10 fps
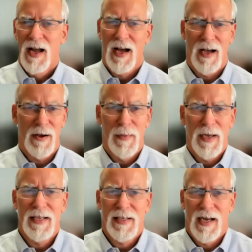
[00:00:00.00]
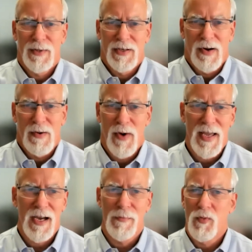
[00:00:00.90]
uh, many times we
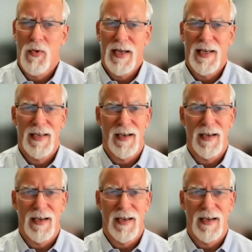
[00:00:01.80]
wake up weak.